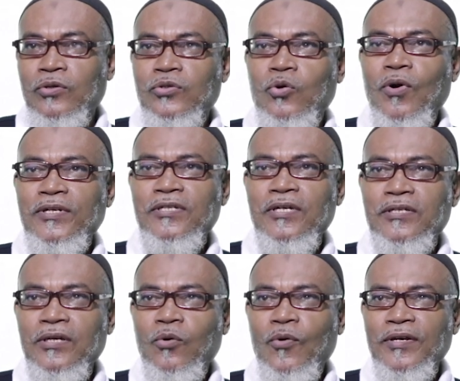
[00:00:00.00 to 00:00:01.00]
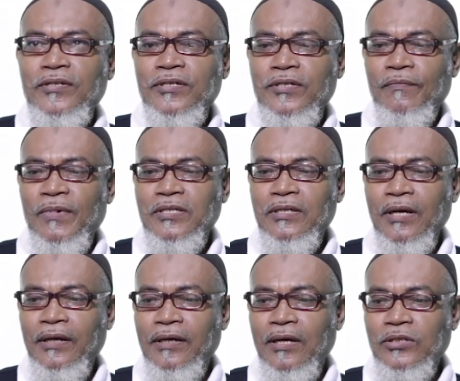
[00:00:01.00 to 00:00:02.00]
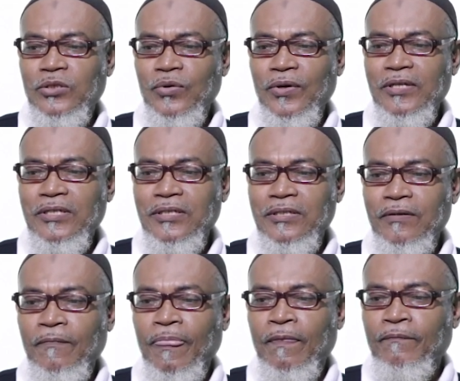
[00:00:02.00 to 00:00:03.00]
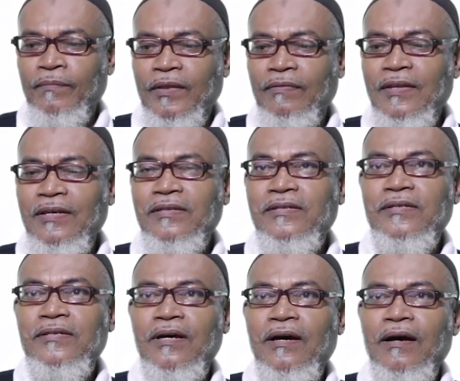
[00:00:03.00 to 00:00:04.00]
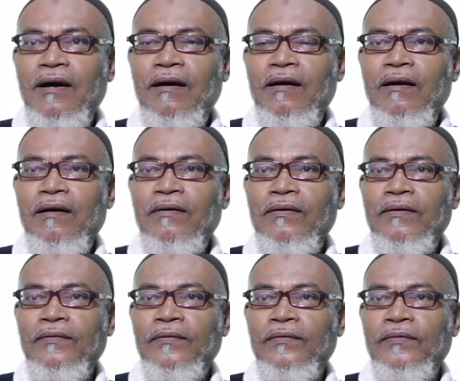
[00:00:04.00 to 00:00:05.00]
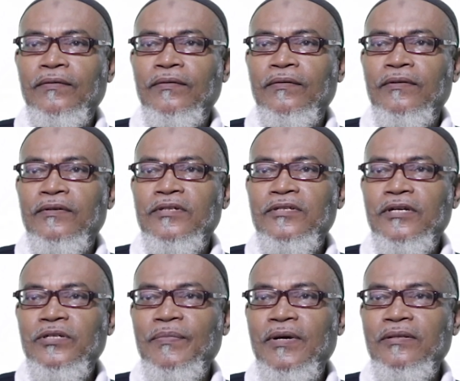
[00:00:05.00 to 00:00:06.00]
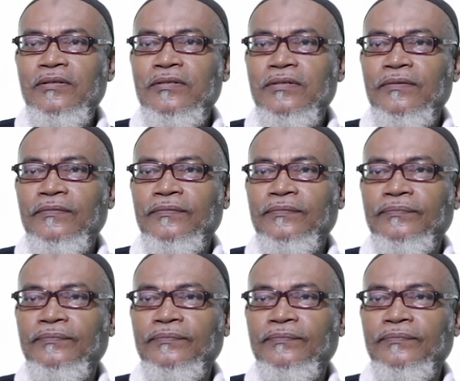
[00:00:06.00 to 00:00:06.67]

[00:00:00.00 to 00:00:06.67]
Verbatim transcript: So what is a sequence? Basically a sequence, these are statements